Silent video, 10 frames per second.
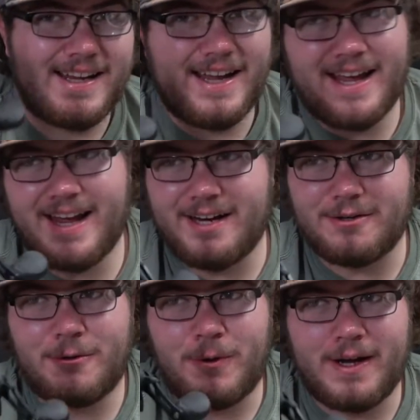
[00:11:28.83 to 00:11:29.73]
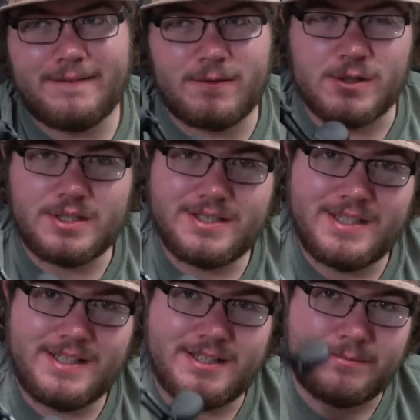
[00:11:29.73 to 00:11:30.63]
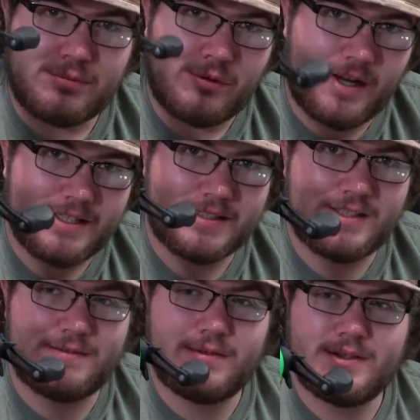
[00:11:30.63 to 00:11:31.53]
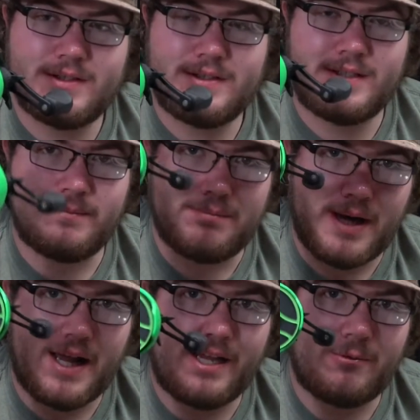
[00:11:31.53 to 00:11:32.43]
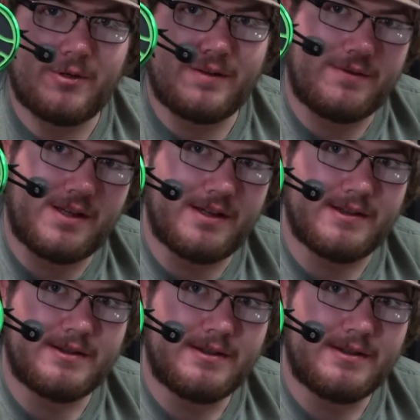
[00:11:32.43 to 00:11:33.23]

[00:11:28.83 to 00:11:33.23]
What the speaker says: can't quite foresee the price difference in buying one of these.